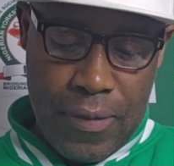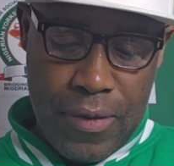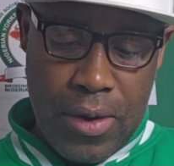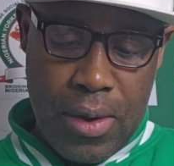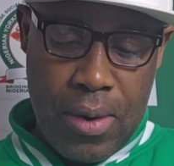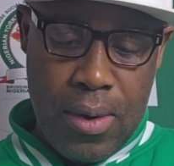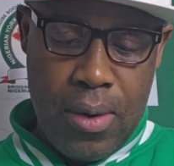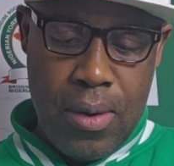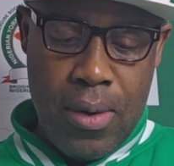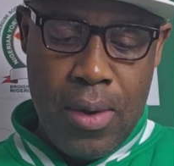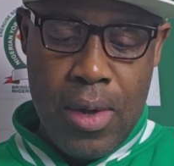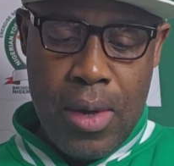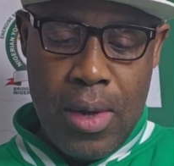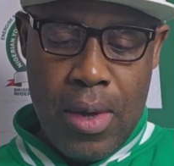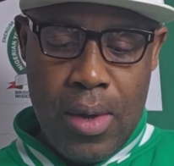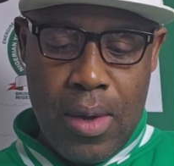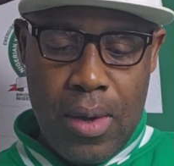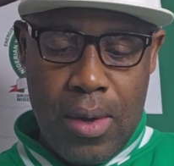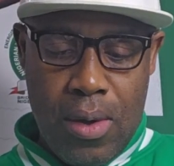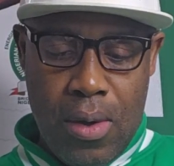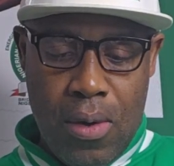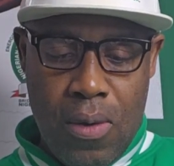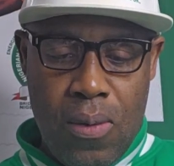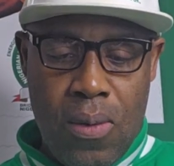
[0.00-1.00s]
you
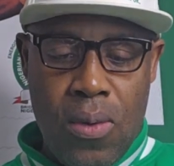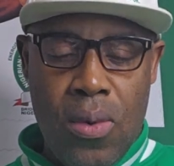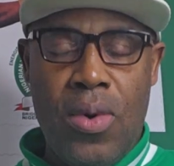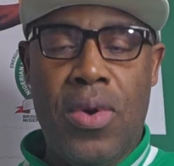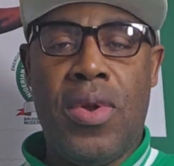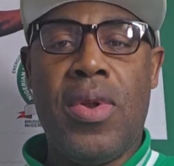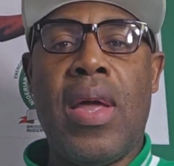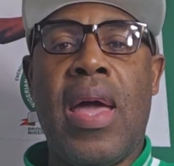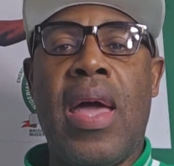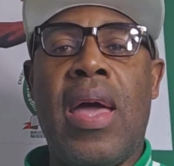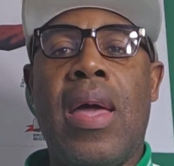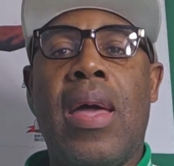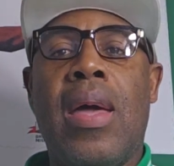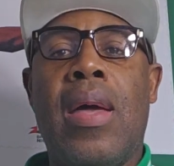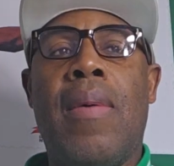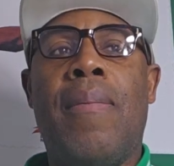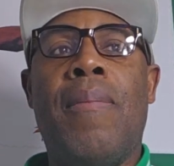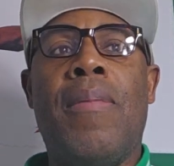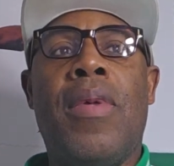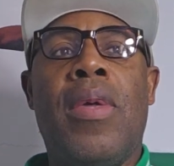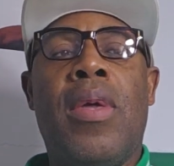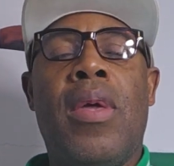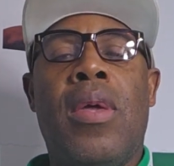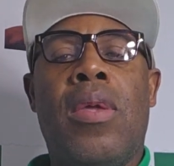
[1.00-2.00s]
would
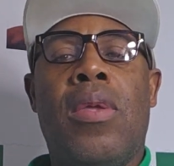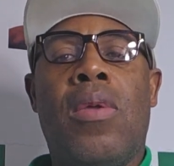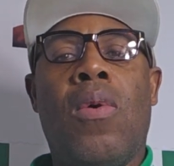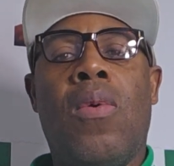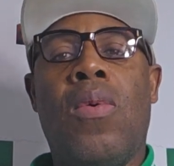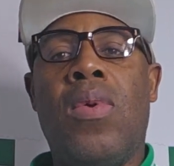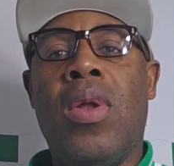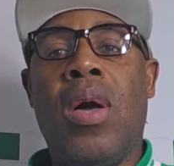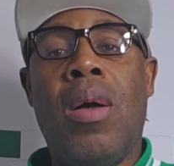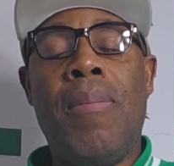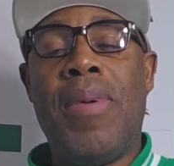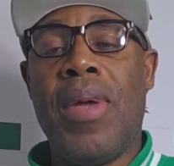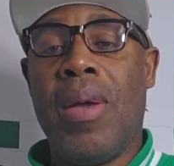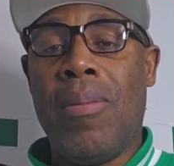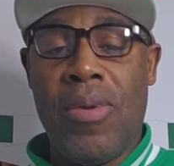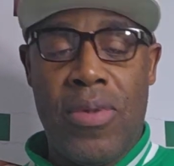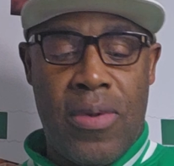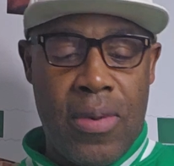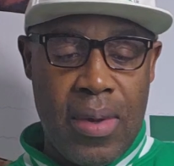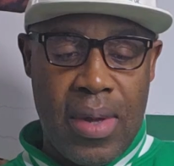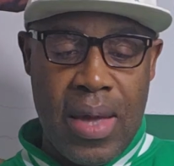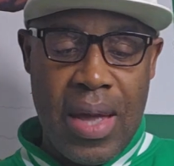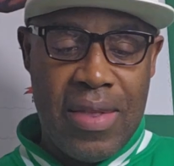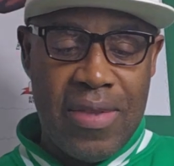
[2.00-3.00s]
not be
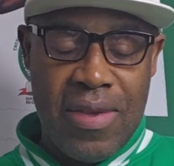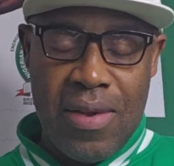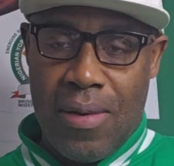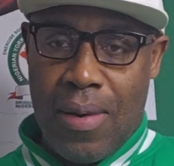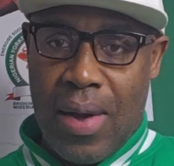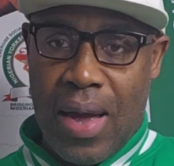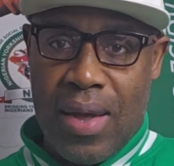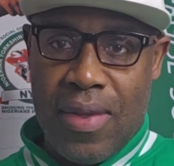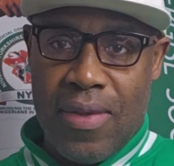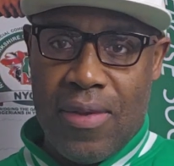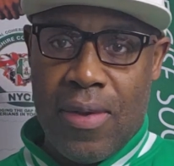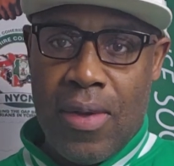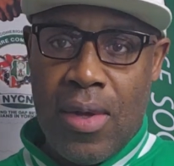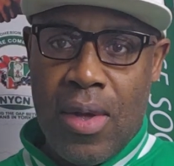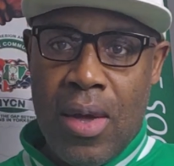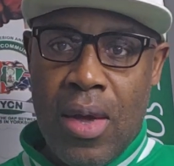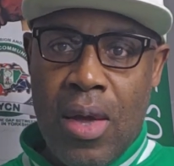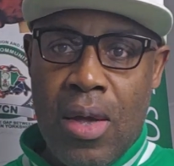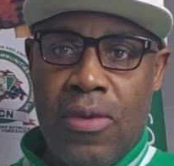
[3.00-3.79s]
able to get it right.